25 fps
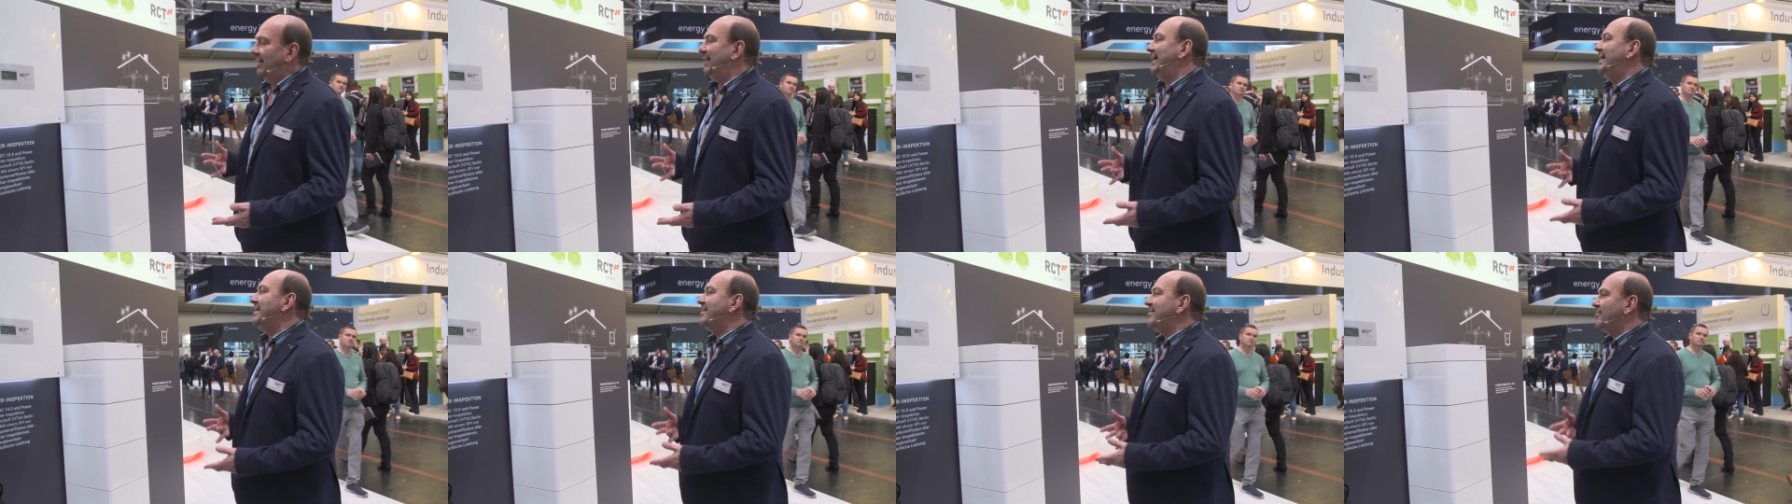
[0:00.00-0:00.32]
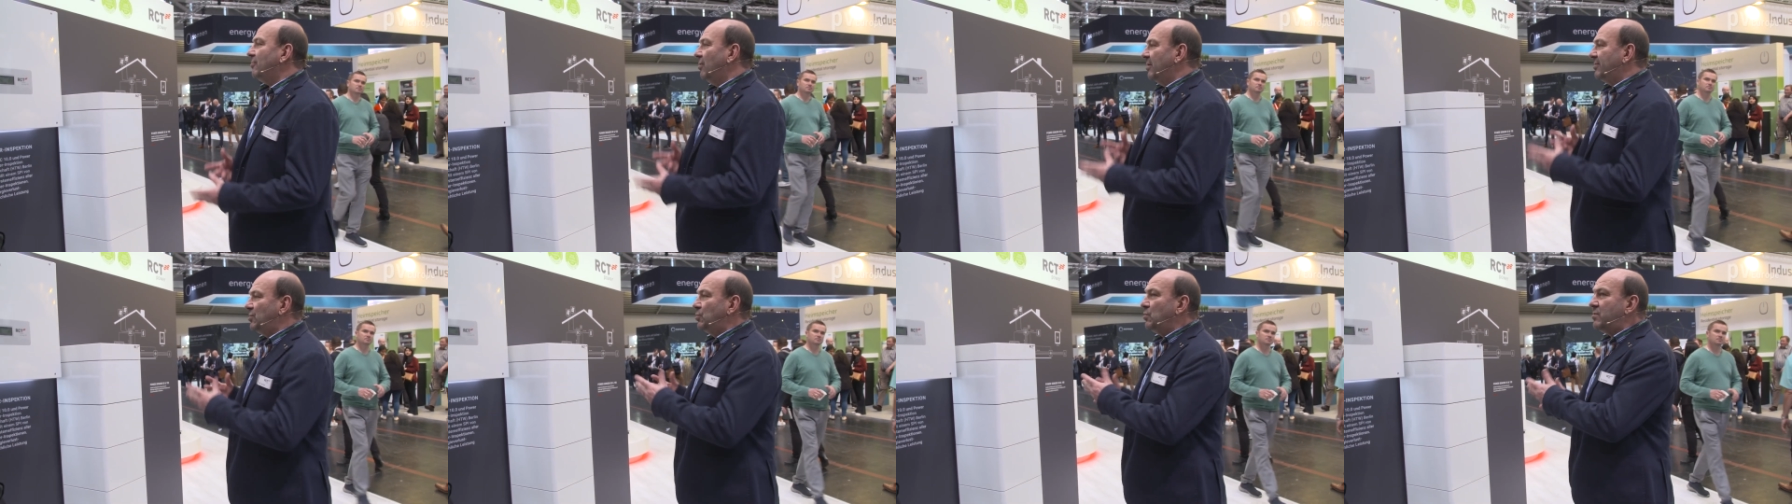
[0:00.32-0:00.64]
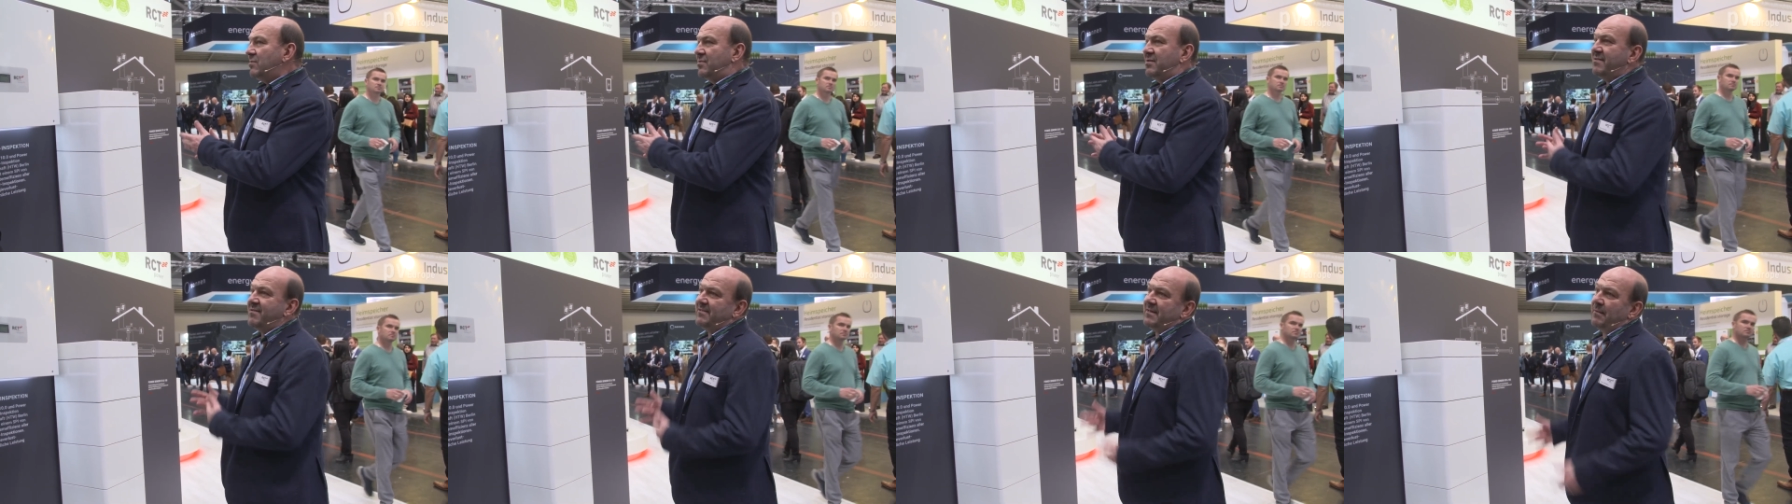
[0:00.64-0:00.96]
install two
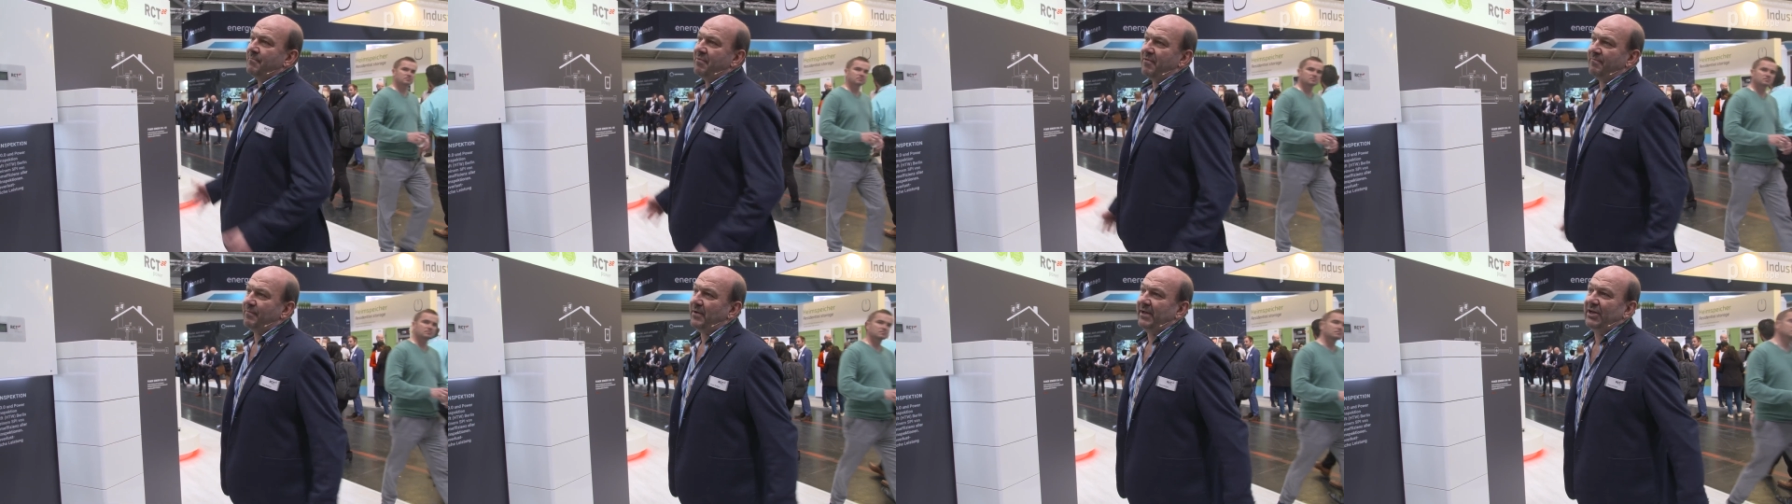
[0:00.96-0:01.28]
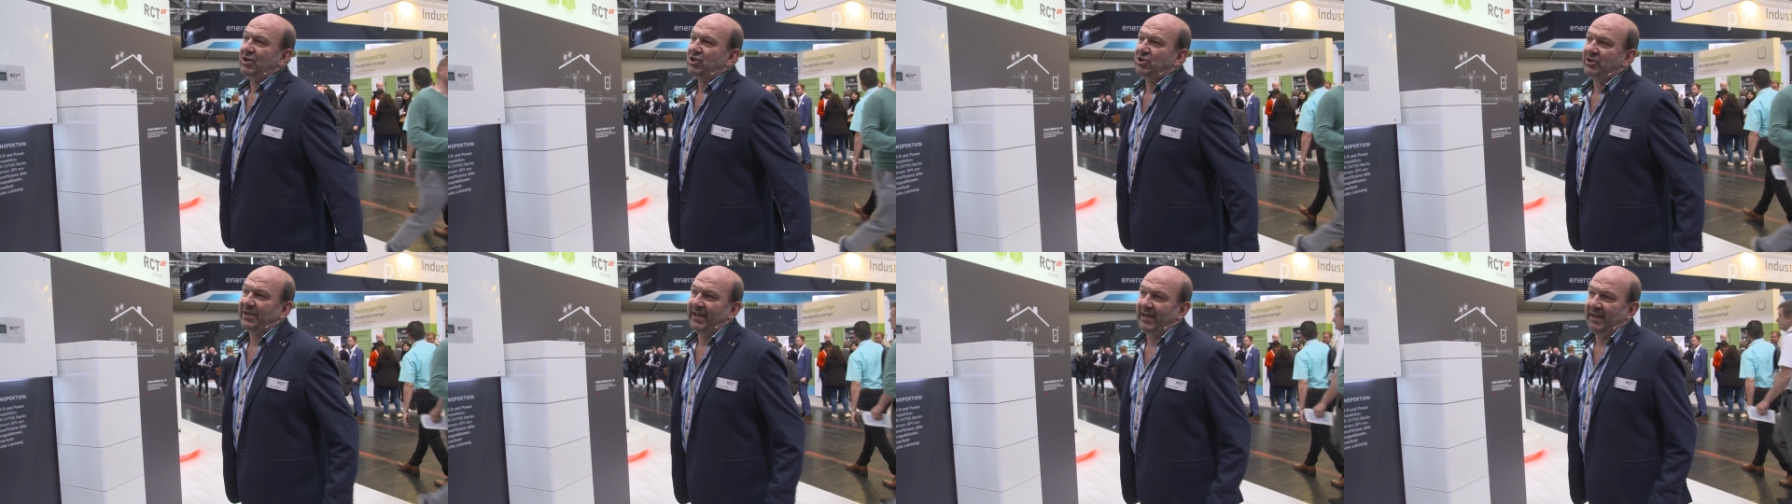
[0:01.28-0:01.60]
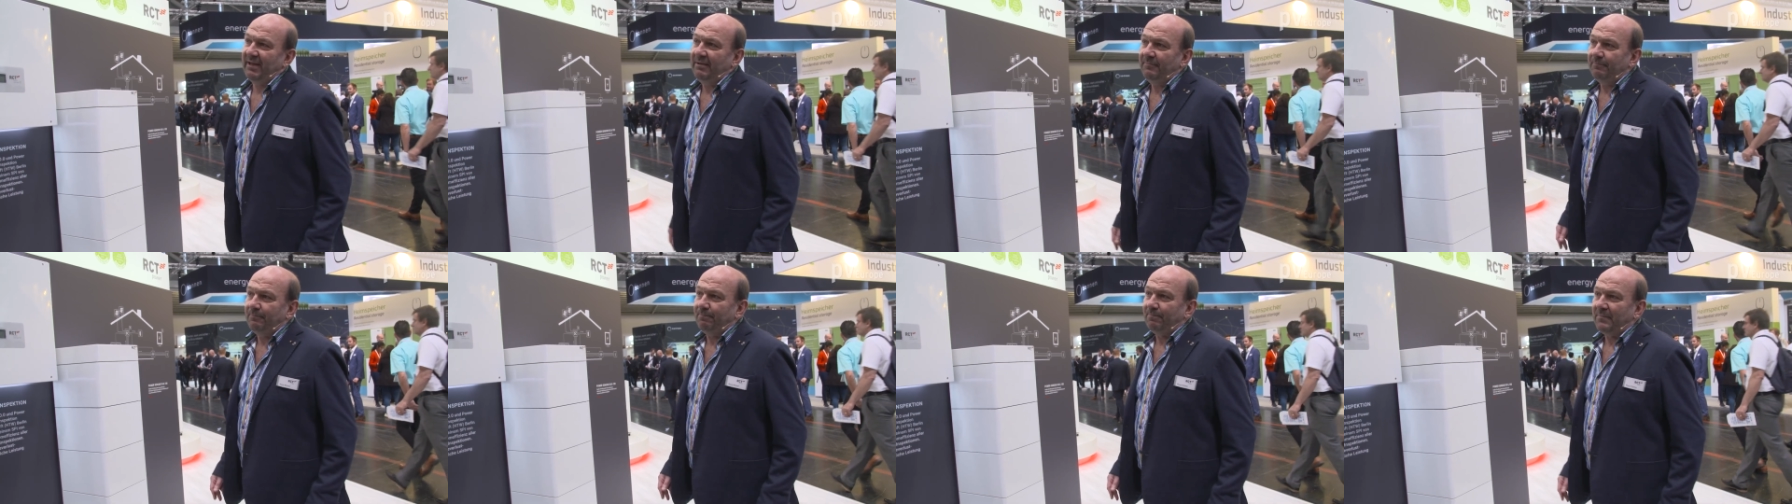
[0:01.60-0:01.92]
systems each
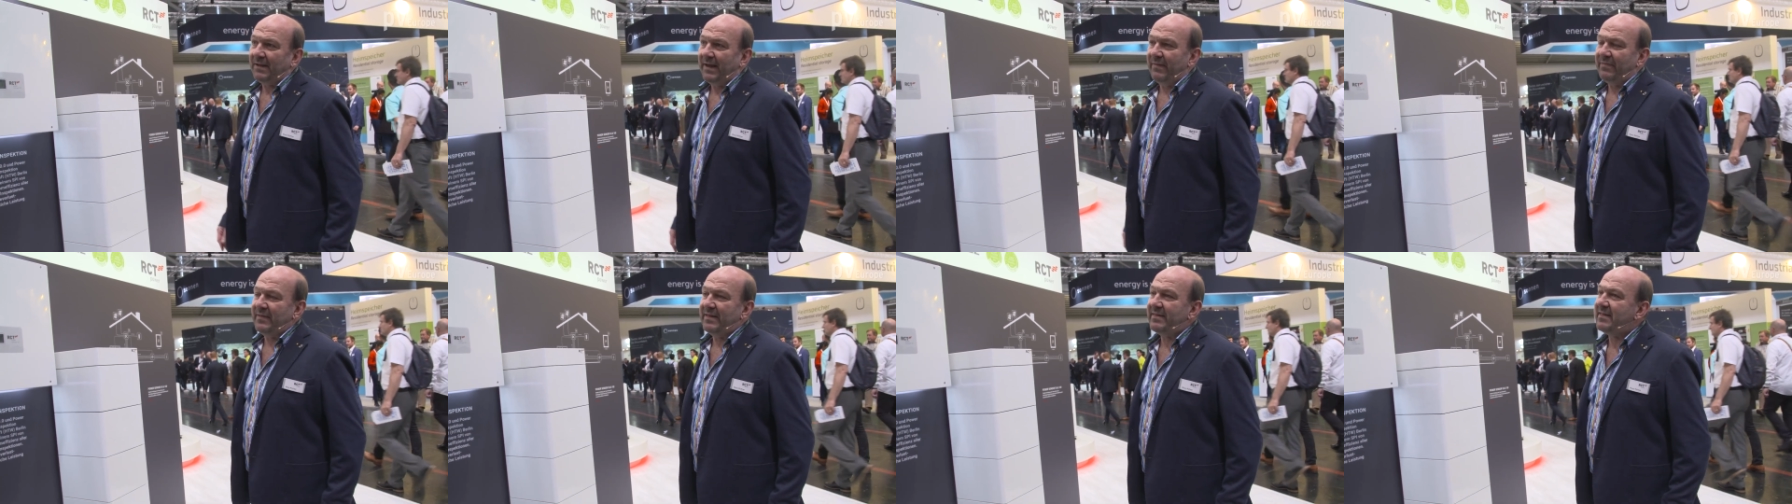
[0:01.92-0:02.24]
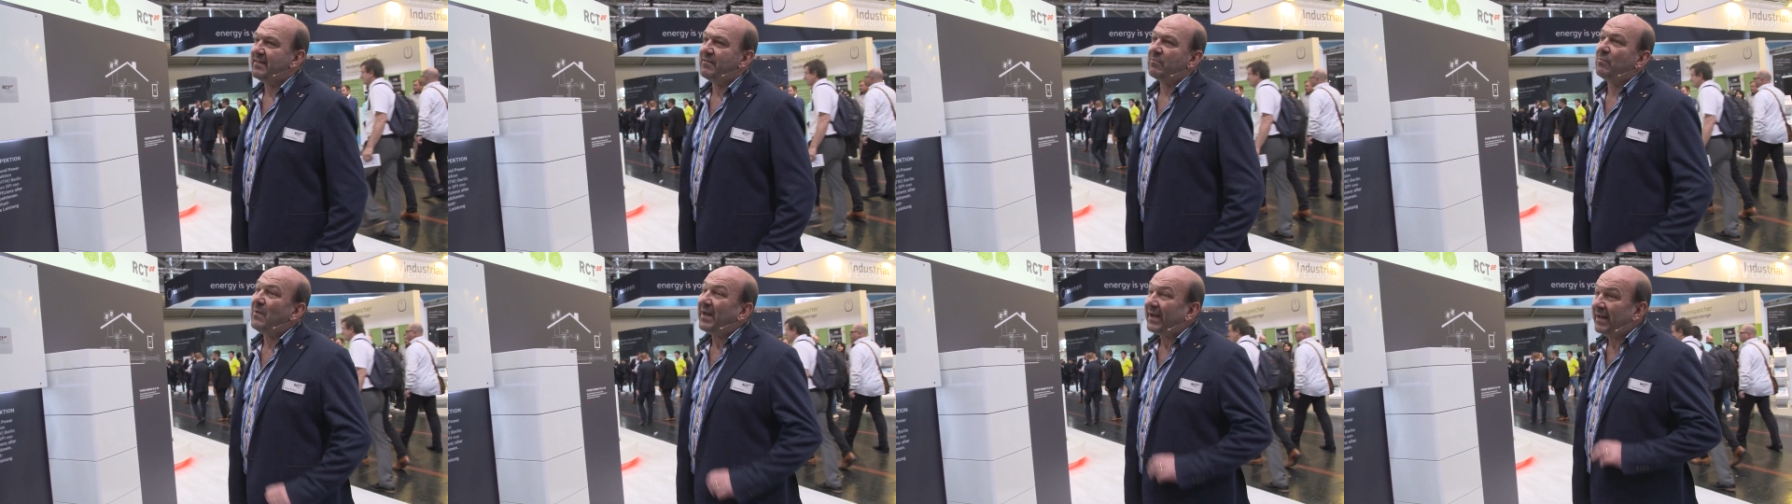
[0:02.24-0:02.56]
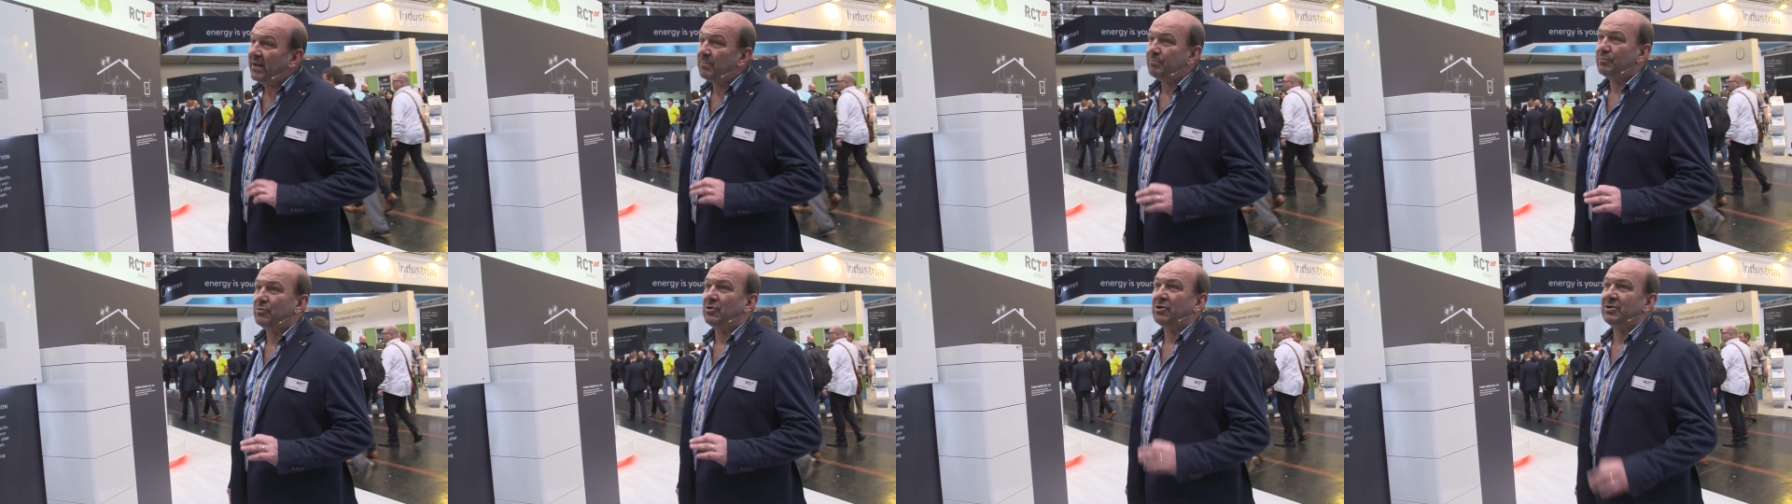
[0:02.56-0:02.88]
day. And this is
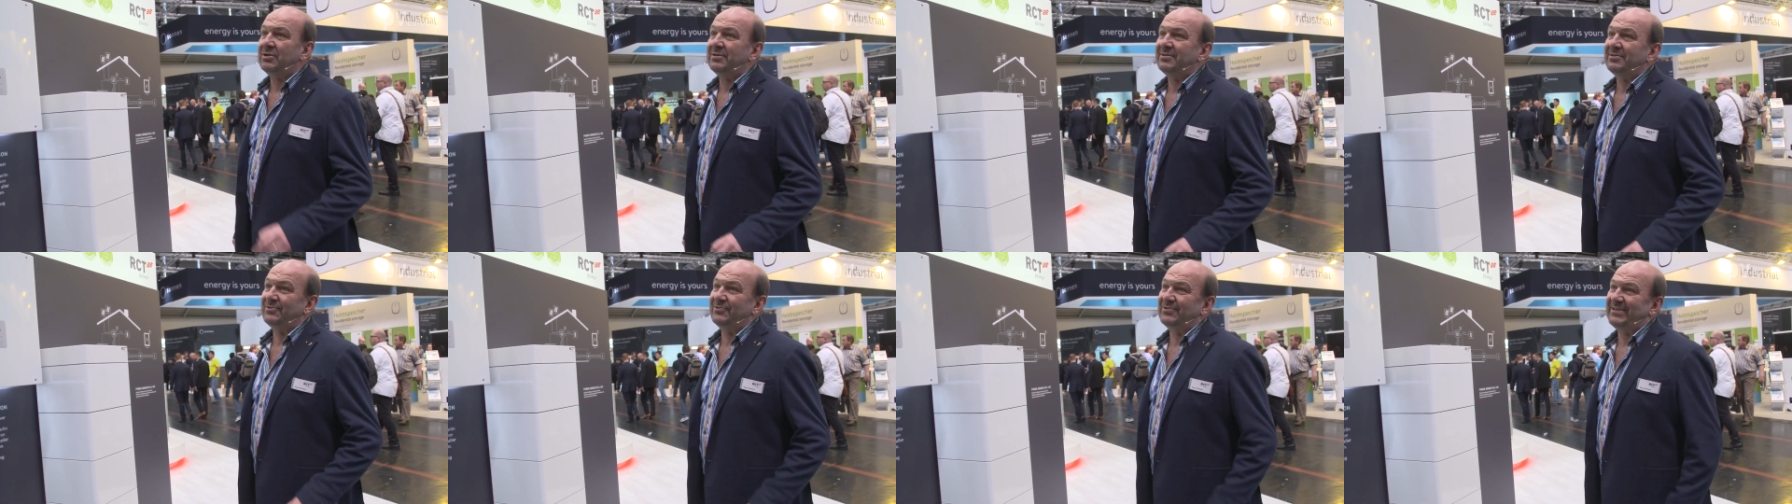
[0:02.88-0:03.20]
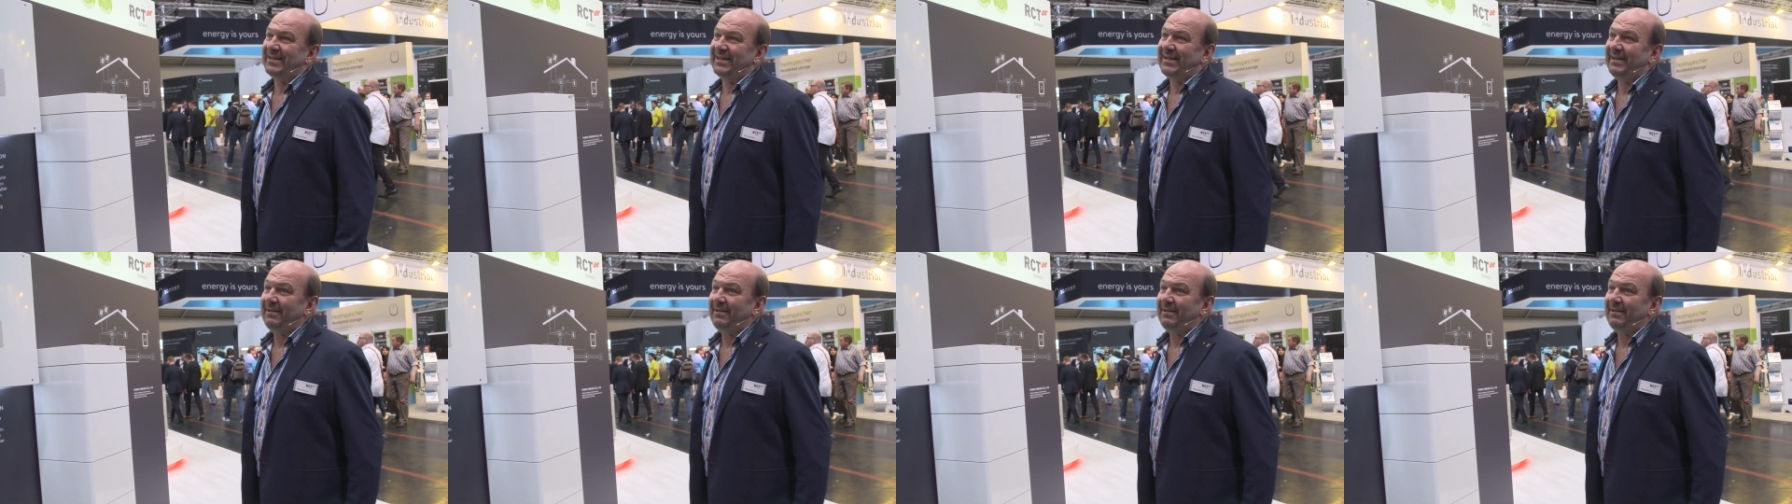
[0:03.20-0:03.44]
very important today.